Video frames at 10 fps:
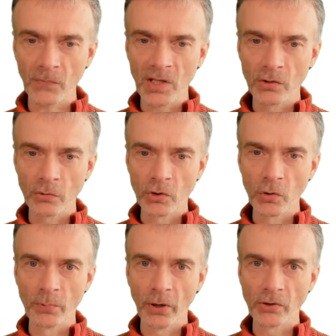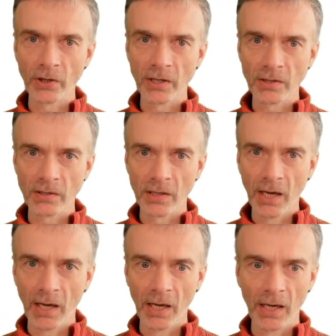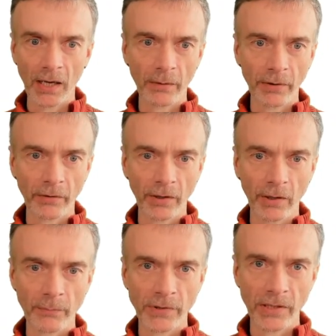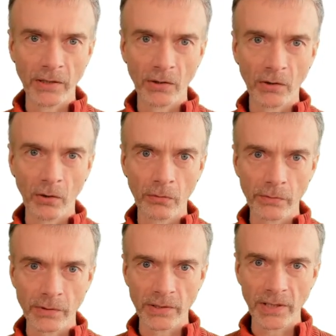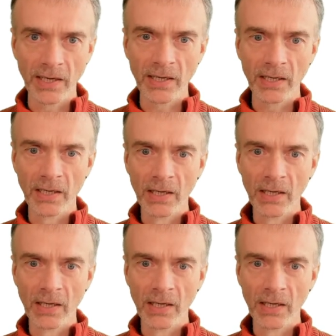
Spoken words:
So 2 projects I'm giving an update on today.